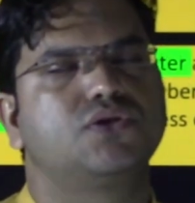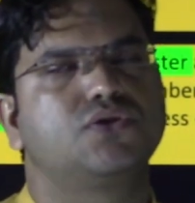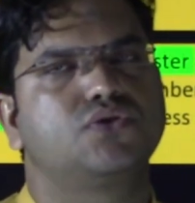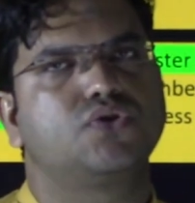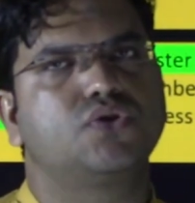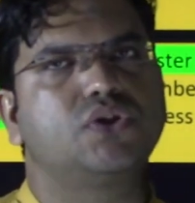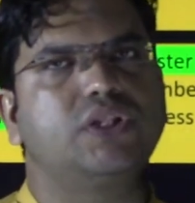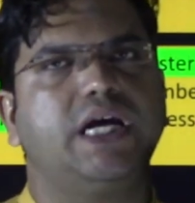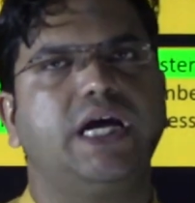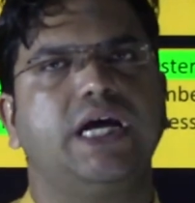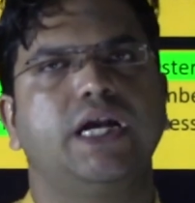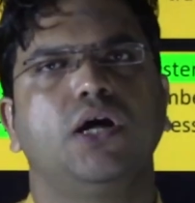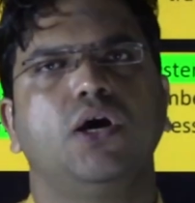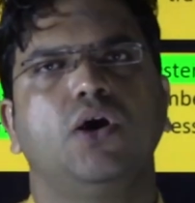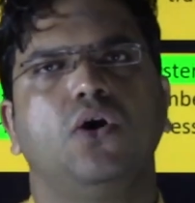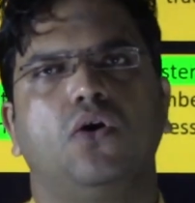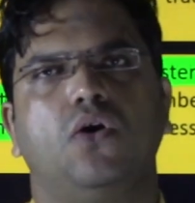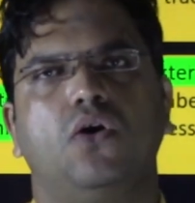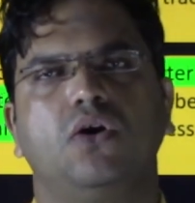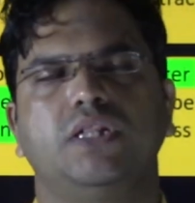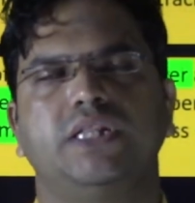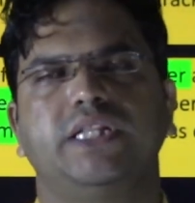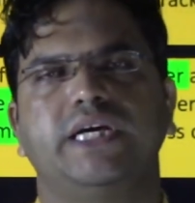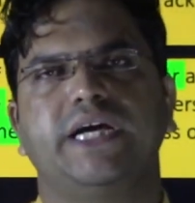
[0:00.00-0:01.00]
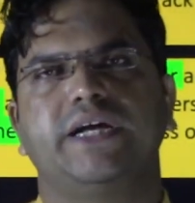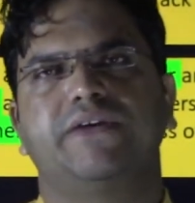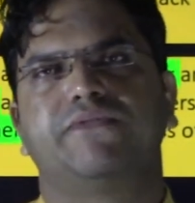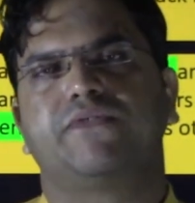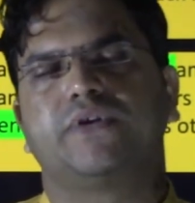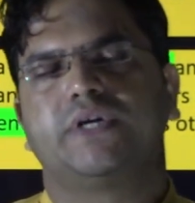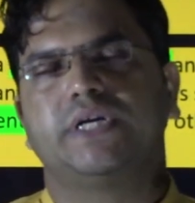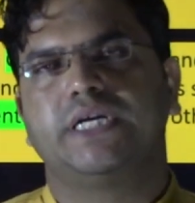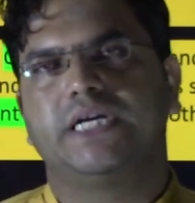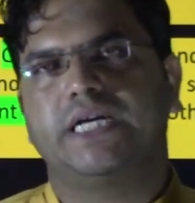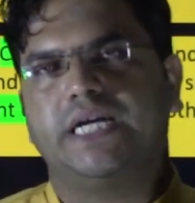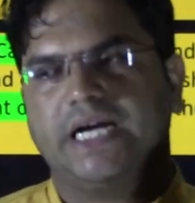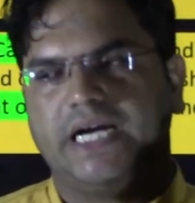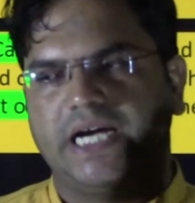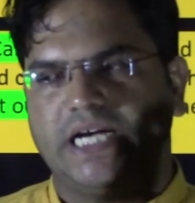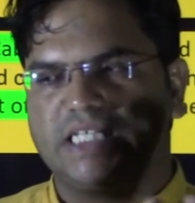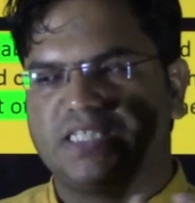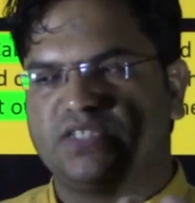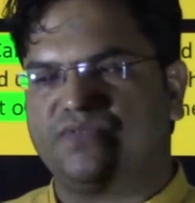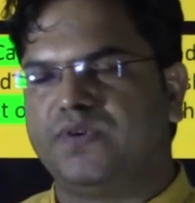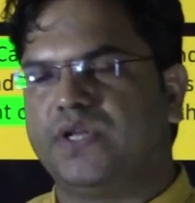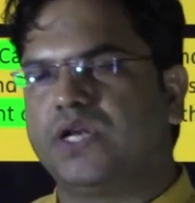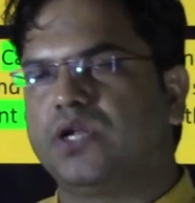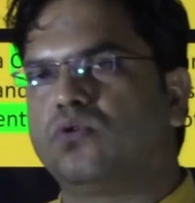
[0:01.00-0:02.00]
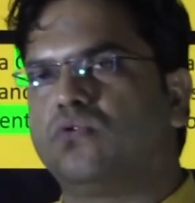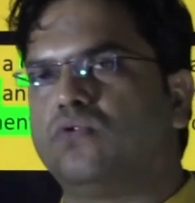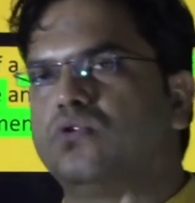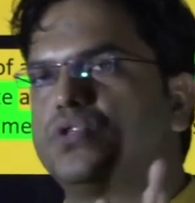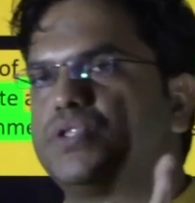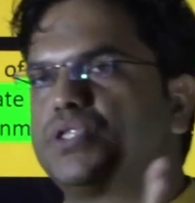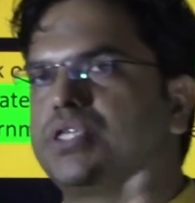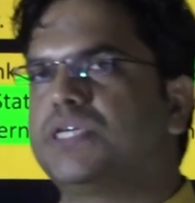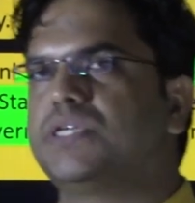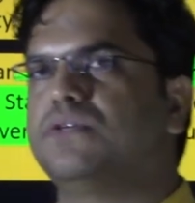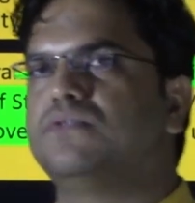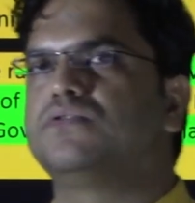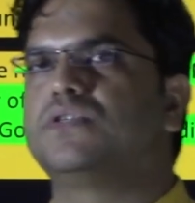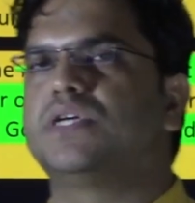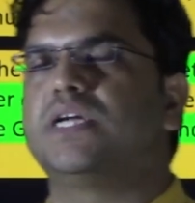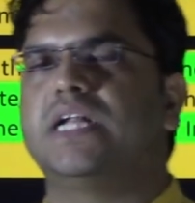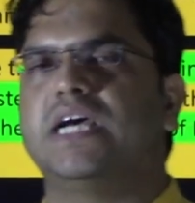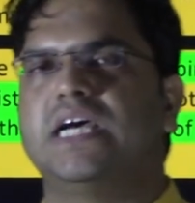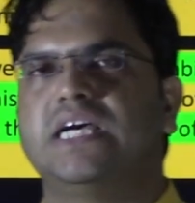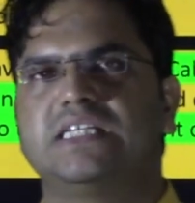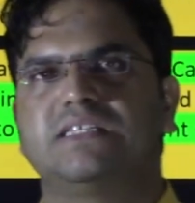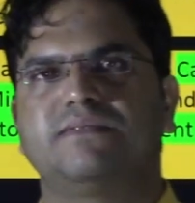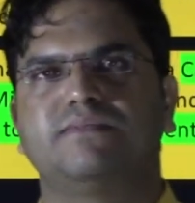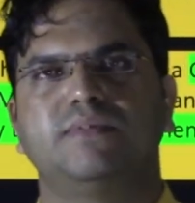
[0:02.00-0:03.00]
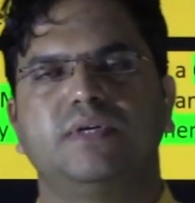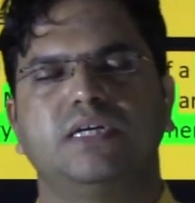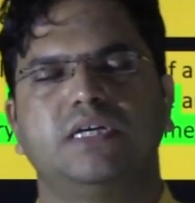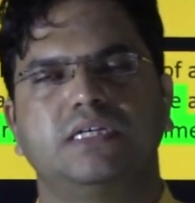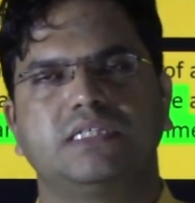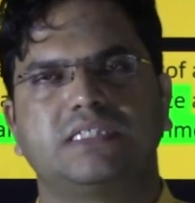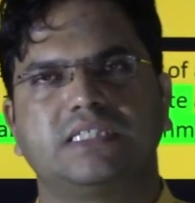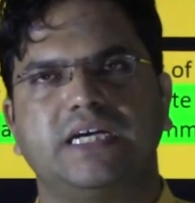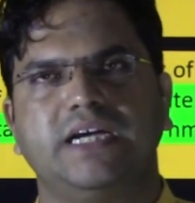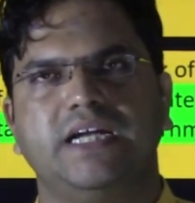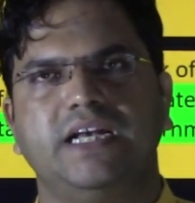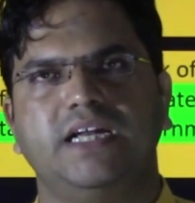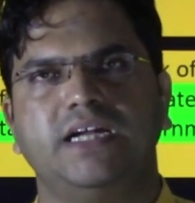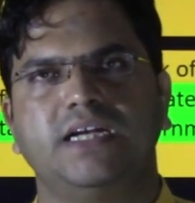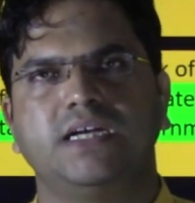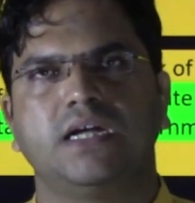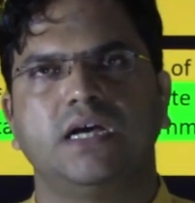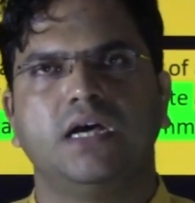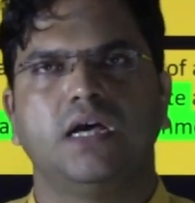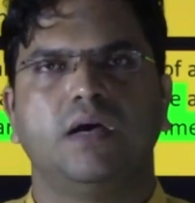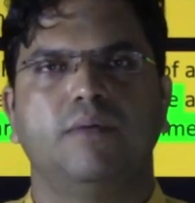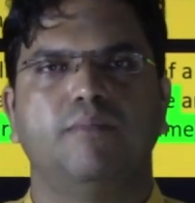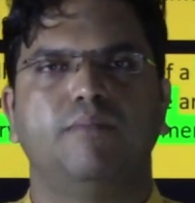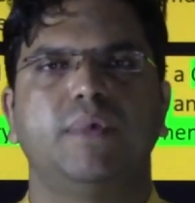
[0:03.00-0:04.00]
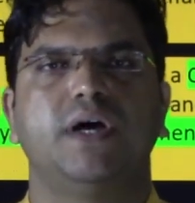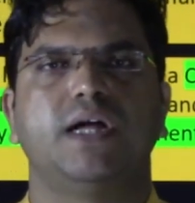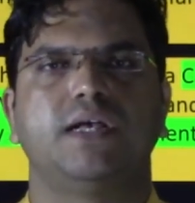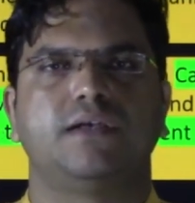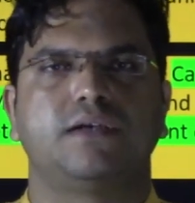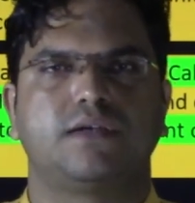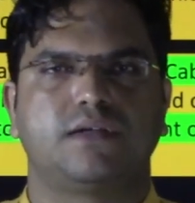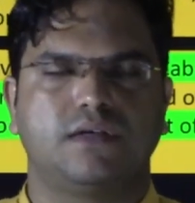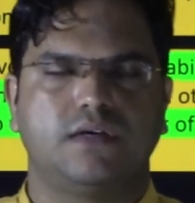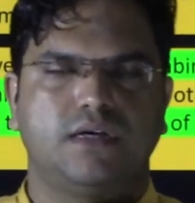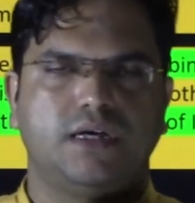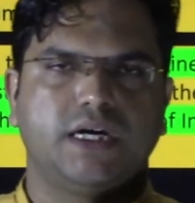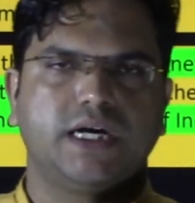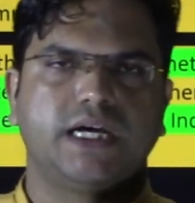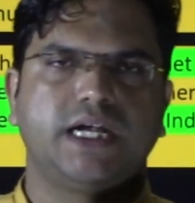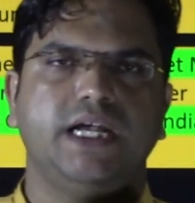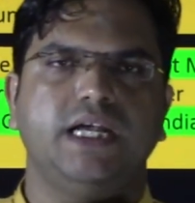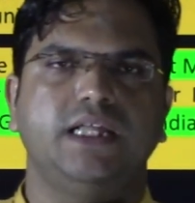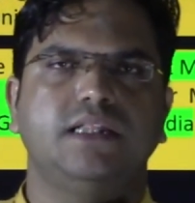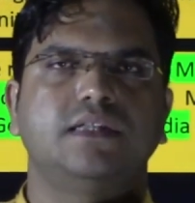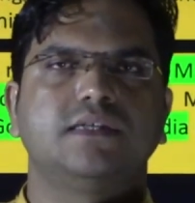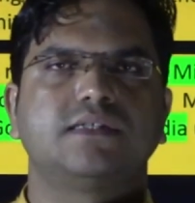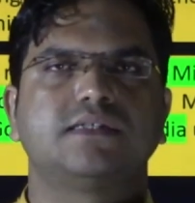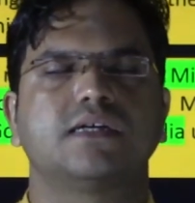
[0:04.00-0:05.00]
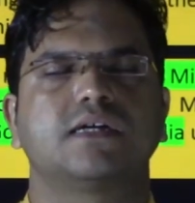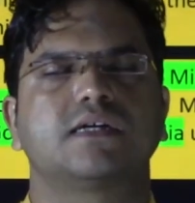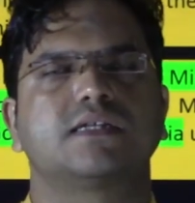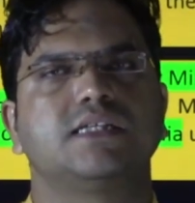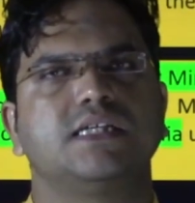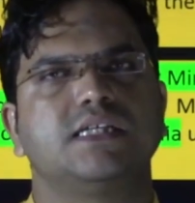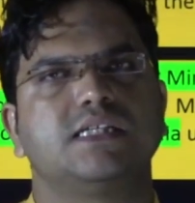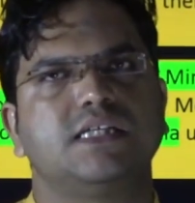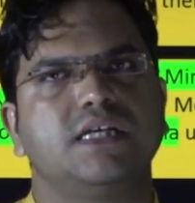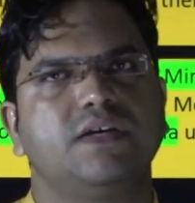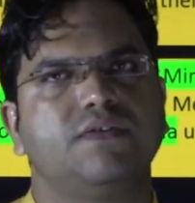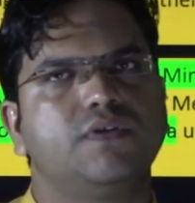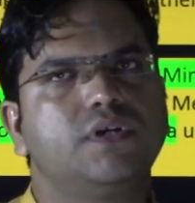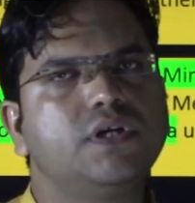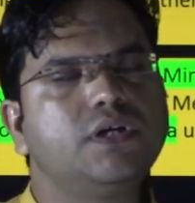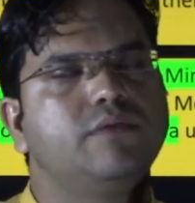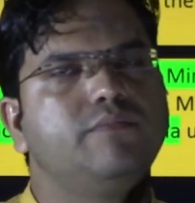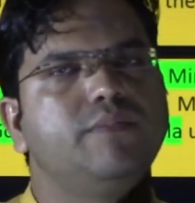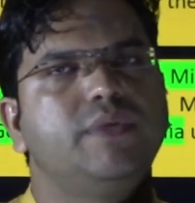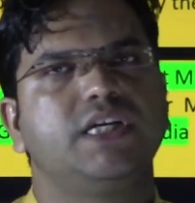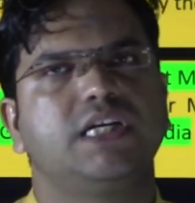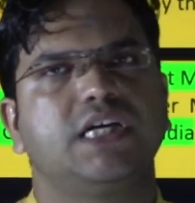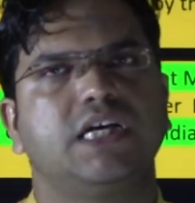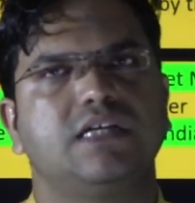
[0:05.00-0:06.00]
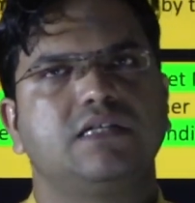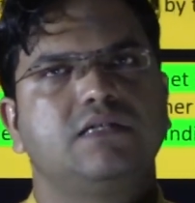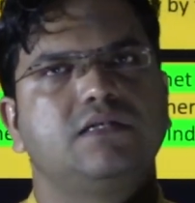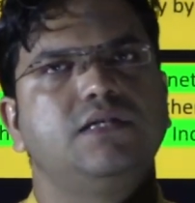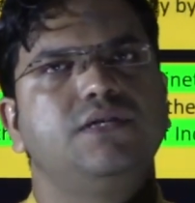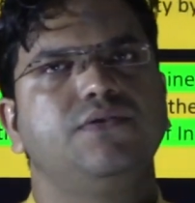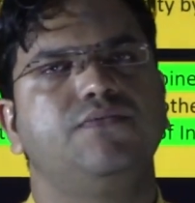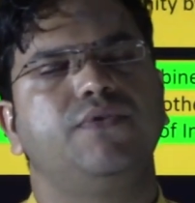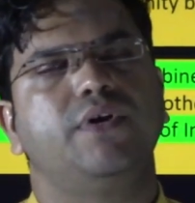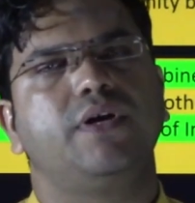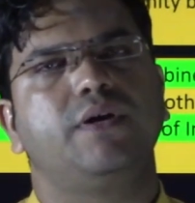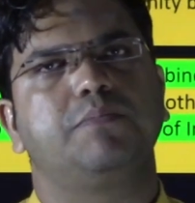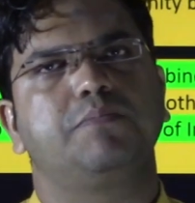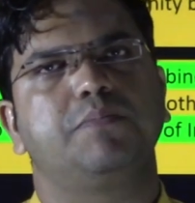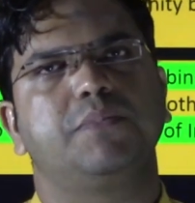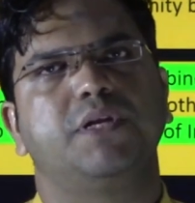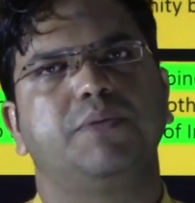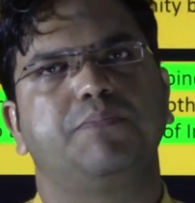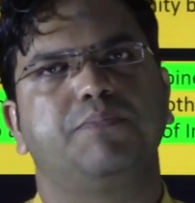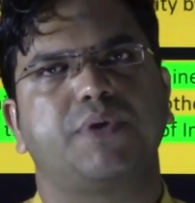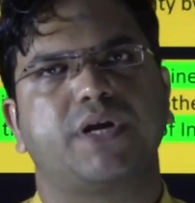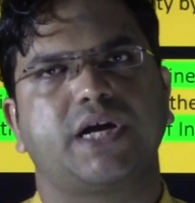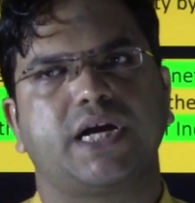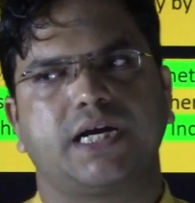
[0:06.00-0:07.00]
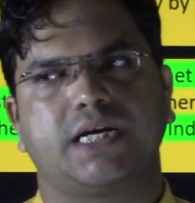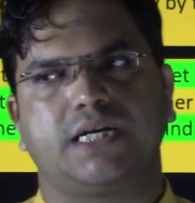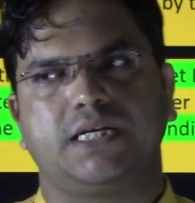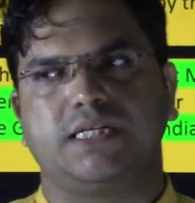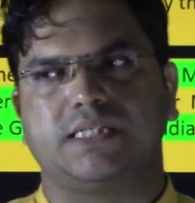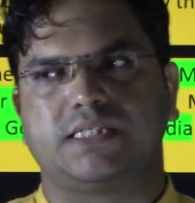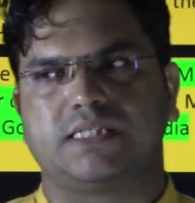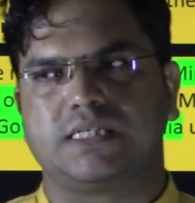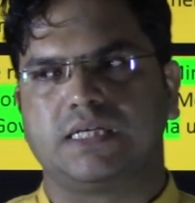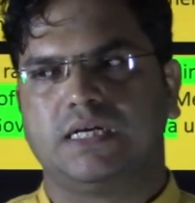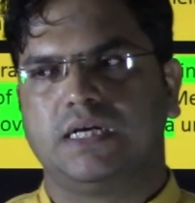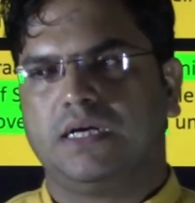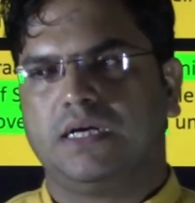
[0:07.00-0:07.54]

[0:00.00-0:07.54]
So that on that front as well constitution has silent, but again the successive government has developed the practice